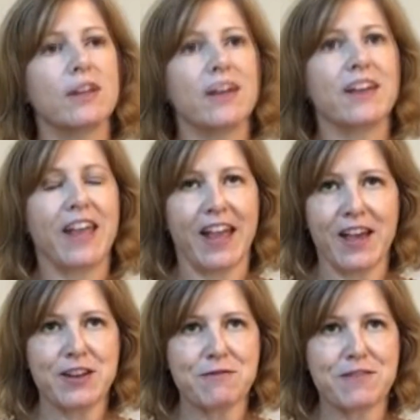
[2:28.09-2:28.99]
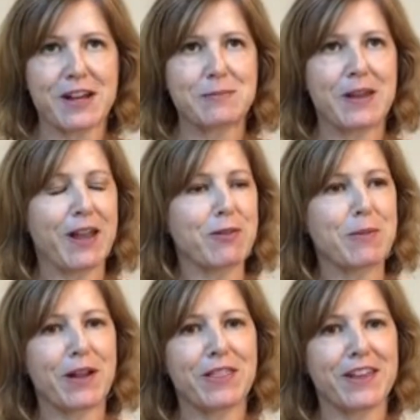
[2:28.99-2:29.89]
They can affect behavior,
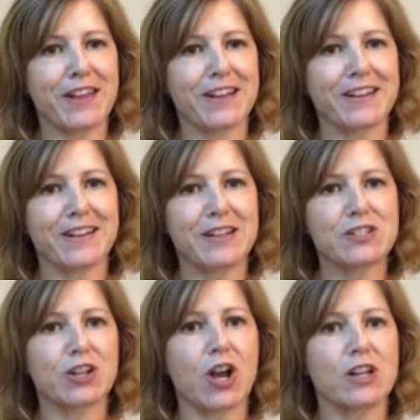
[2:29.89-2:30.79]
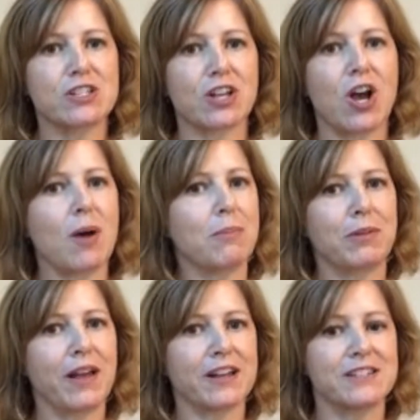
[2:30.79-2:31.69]
but I think it's a, it's a
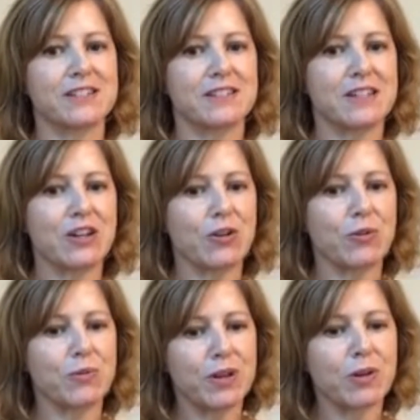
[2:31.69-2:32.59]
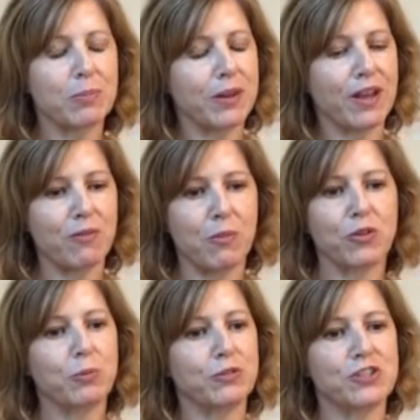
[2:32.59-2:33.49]
complex, you know, interplay of
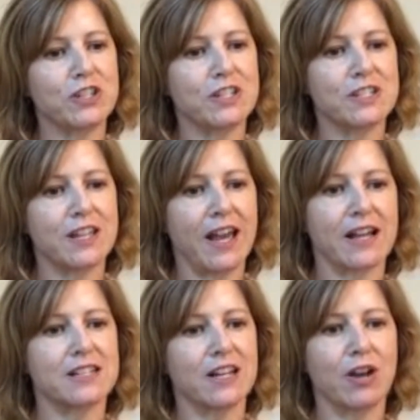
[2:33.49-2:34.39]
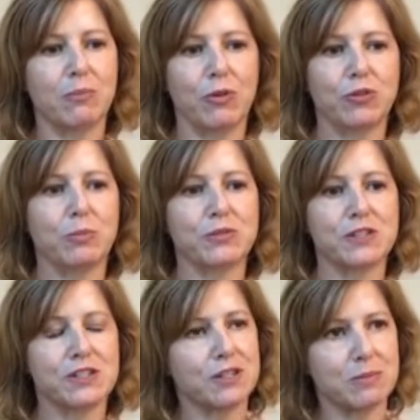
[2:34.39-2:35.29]
multiple genes acting on multiple
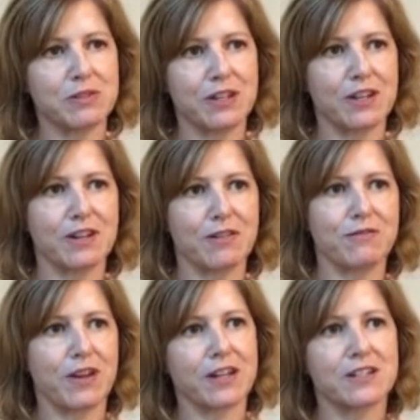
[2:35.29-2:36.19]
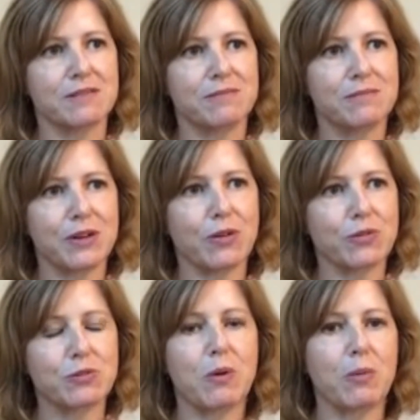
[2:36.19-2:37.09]
systems that affect, you know,
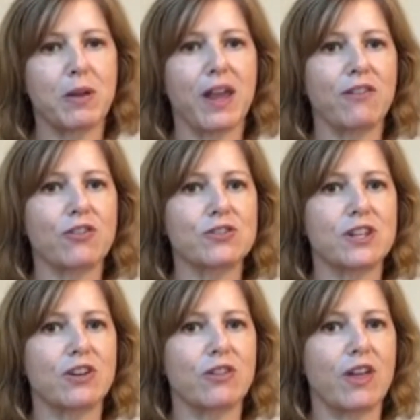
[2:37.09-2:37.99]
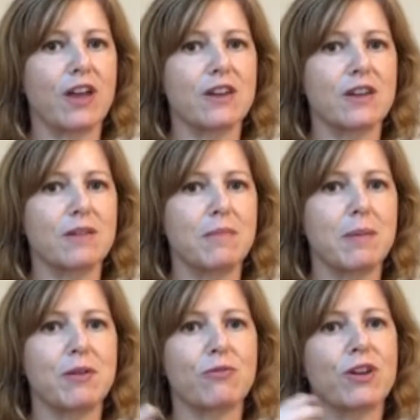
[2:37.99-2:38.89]
small behaviors that are then
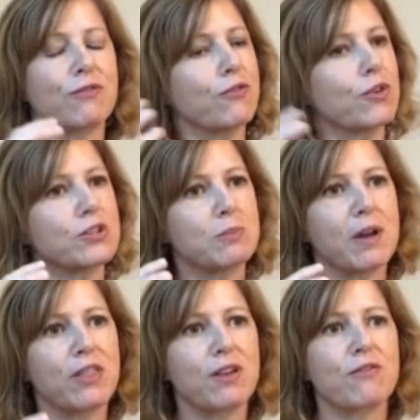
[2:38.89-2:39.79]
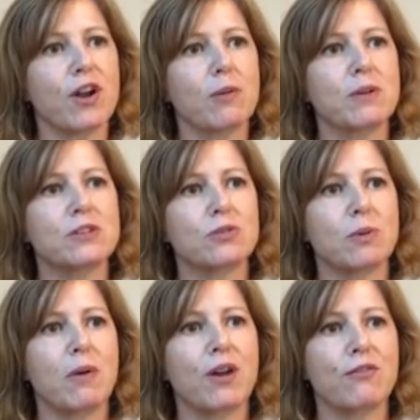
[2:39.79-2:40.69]
maybe reinforced by the environment
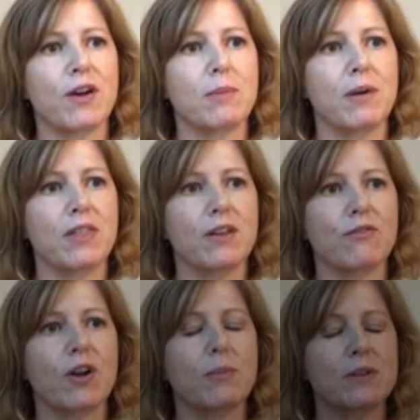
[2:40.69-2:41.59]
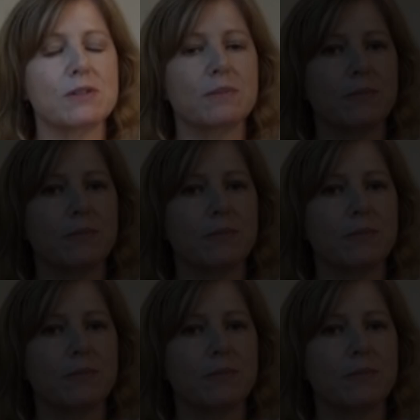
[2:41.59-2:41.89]
or modified by the environment.